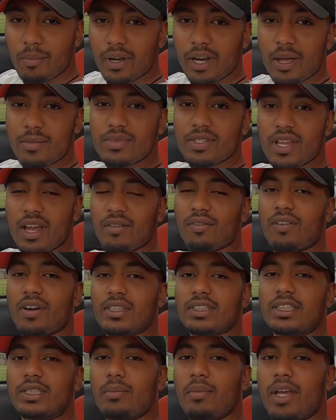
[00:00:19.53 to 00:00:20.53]
My name's
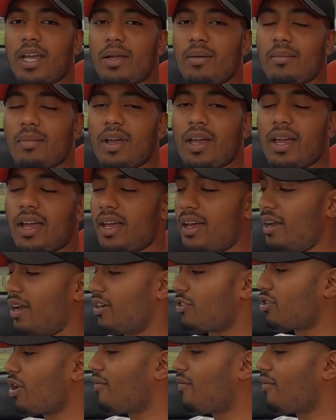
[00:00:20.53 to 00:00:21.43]
Nafraz'S and I